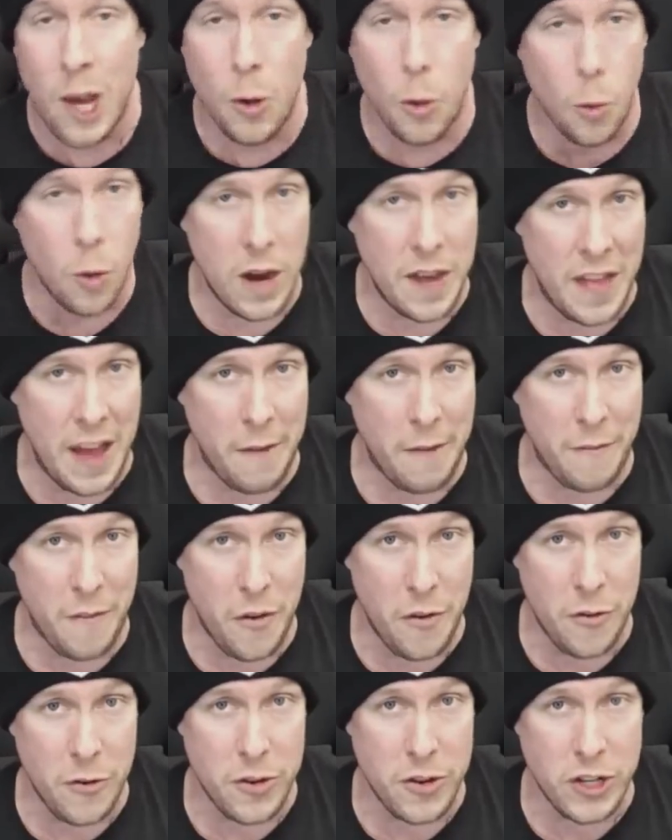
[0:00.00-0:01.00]
without
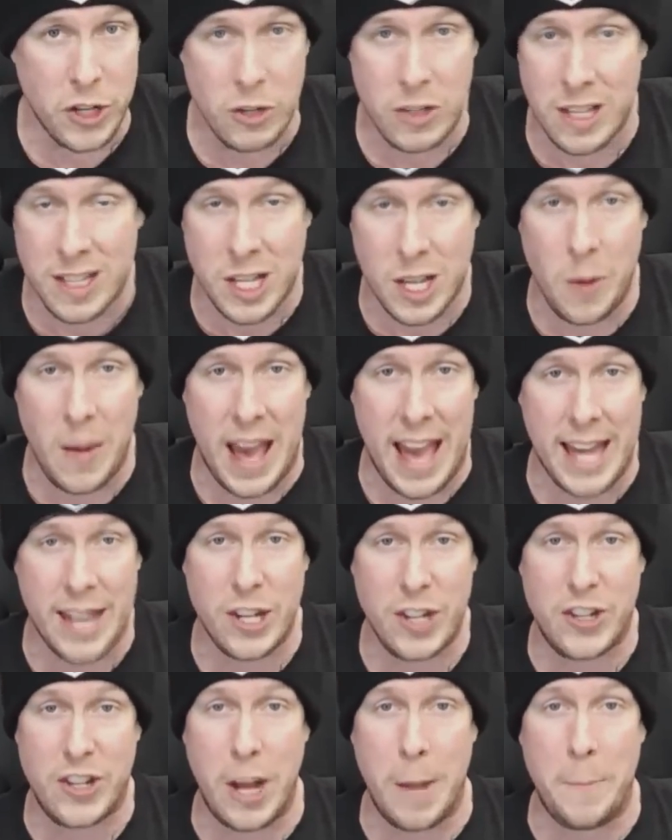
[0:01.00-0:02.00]
further ado, let's go ahead
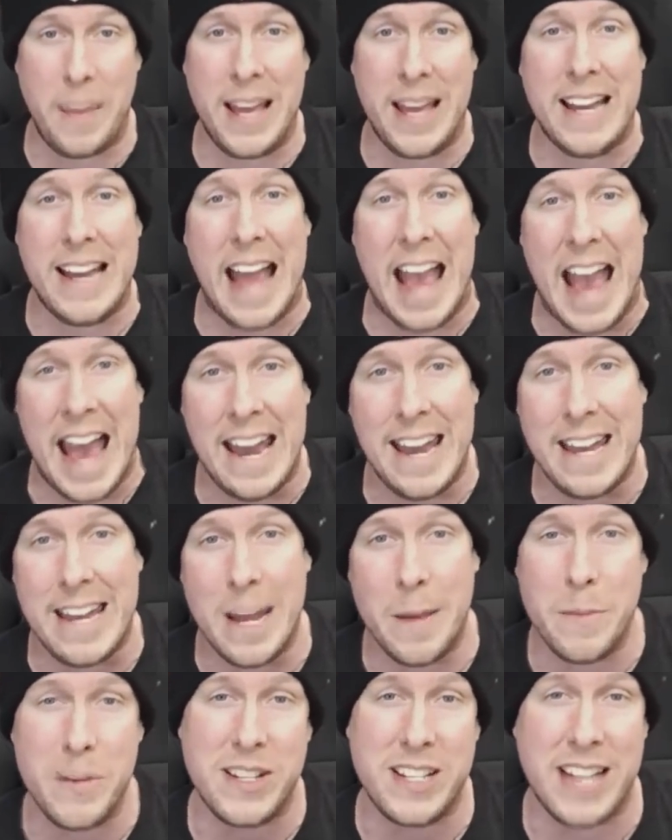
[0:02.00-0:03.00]
and jump in at
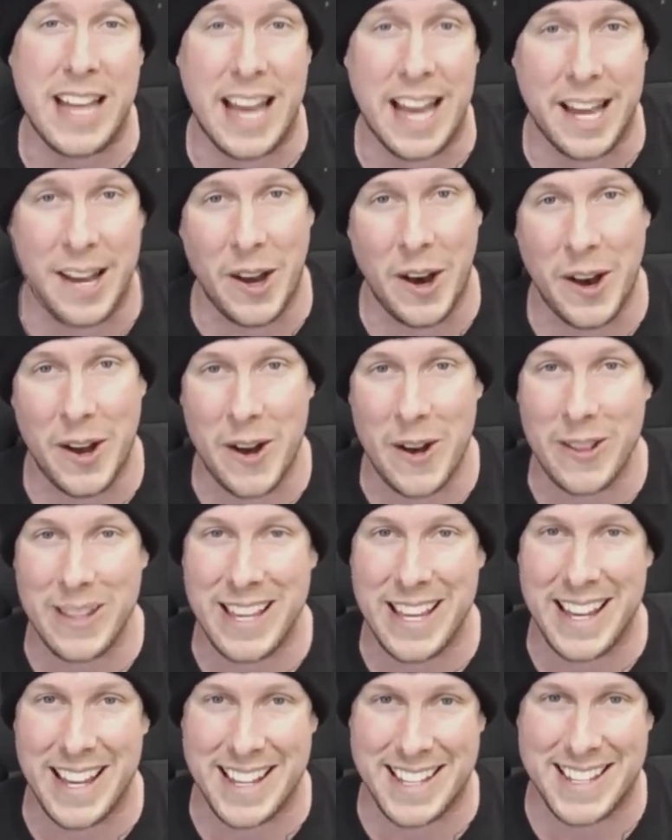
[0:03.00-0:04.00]
number 10 on our
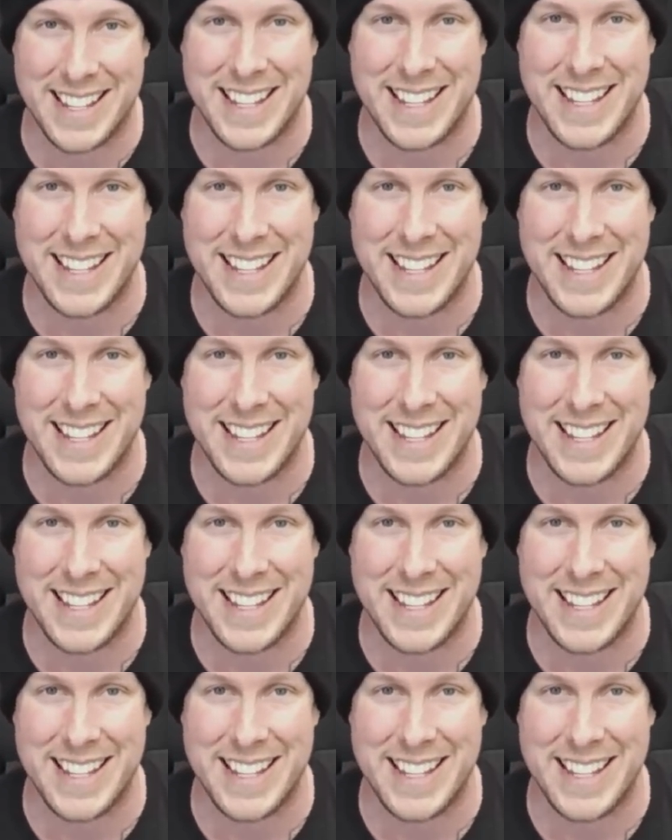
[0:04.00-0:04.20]
list.